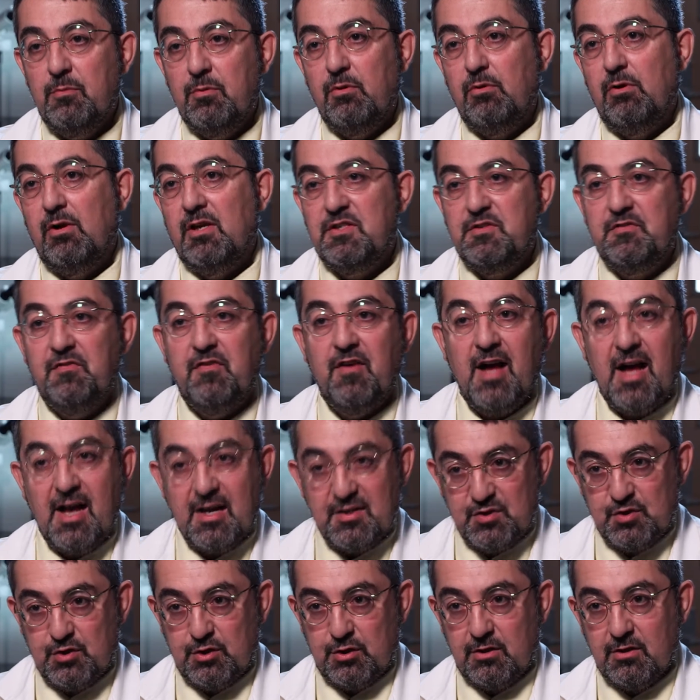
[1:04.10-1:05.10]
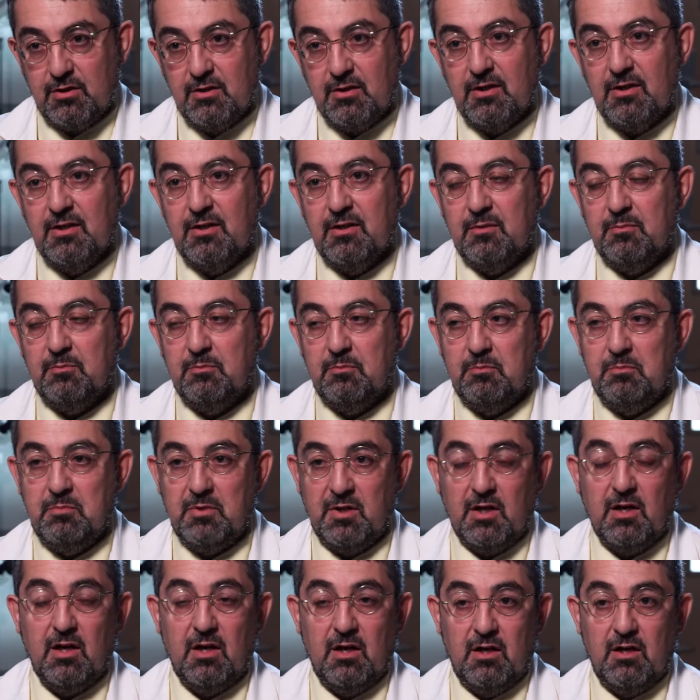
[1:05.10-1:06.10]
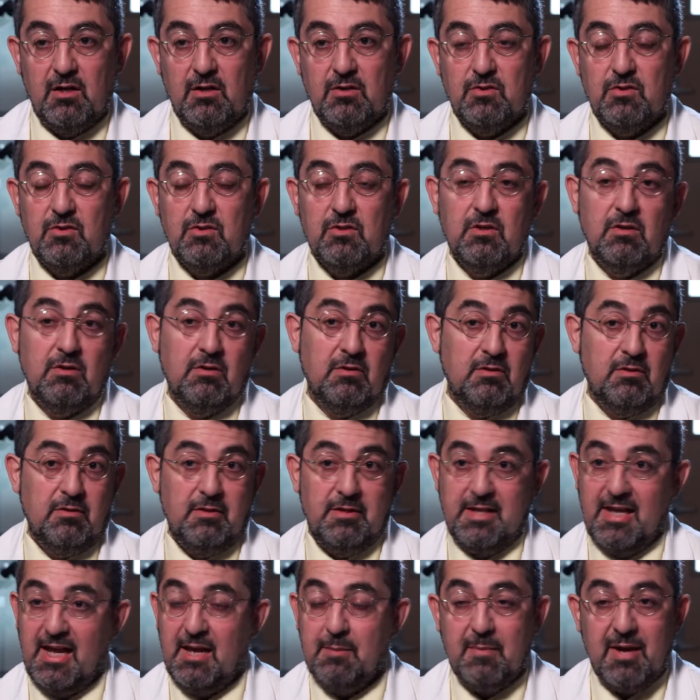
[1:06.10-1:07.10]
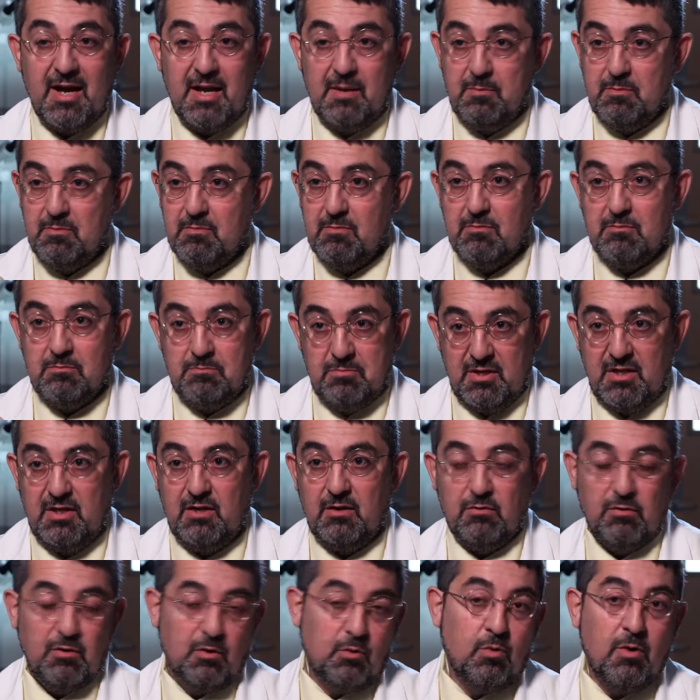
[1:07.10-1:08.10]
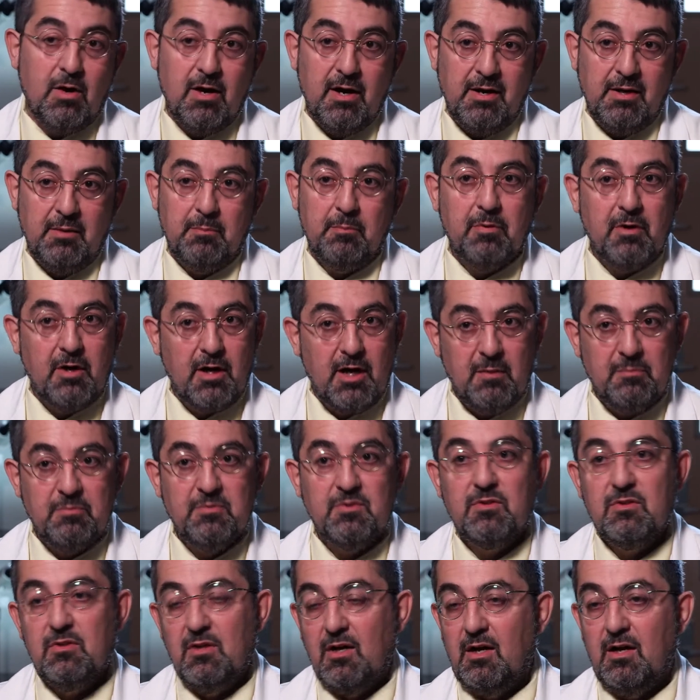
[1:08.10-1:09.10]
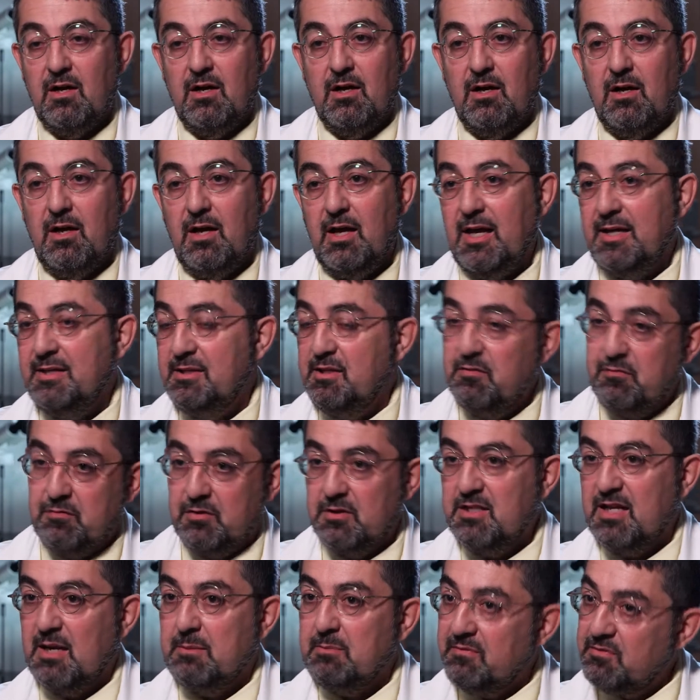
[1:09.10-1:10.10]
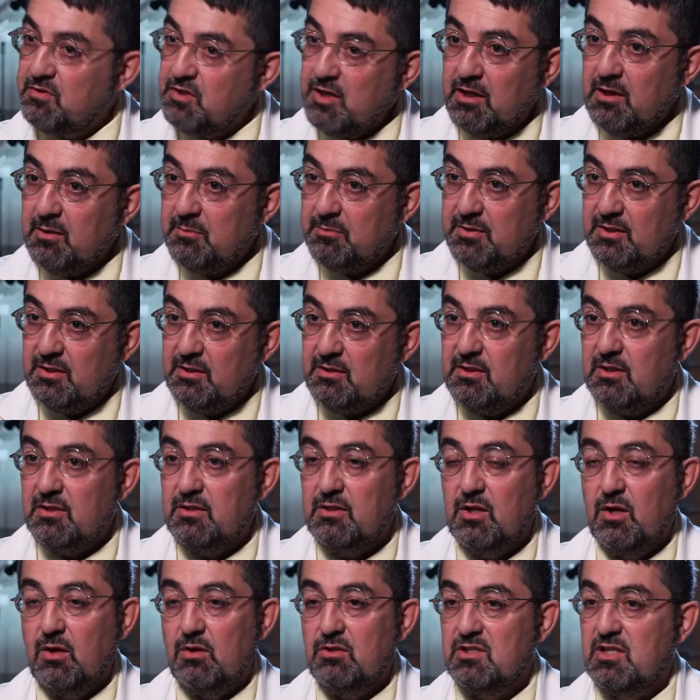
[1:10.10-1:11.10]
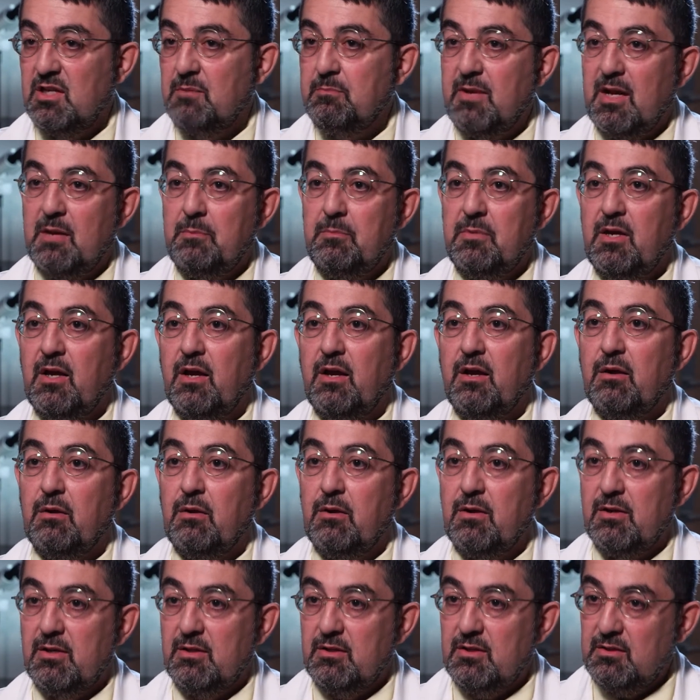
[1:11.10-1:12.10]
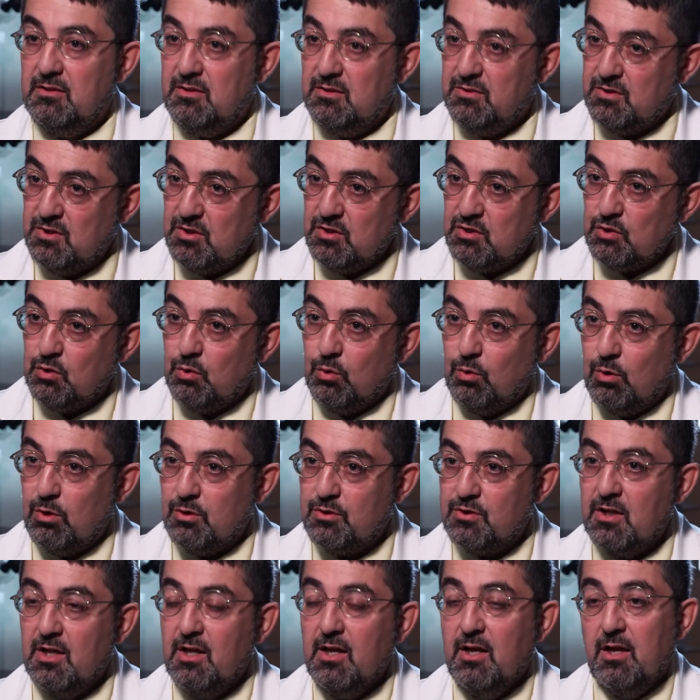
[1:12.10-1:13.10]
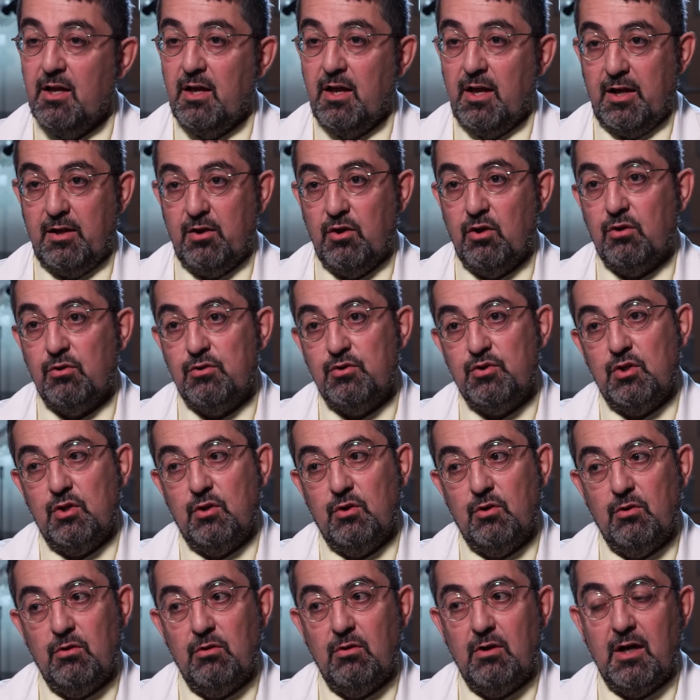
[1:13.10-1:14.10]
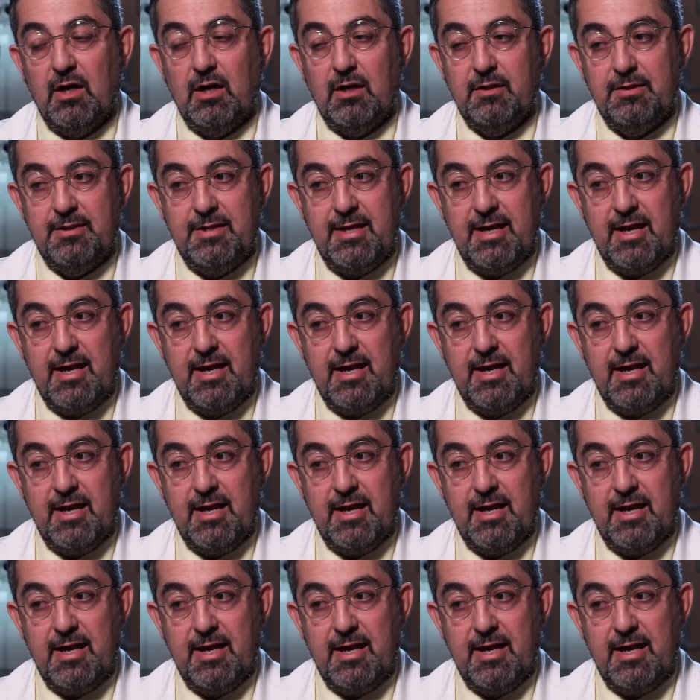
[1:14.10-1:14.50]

progress faster because they might be requiring perhaps a different type of therapy than those that might be earlier in the disease course. And also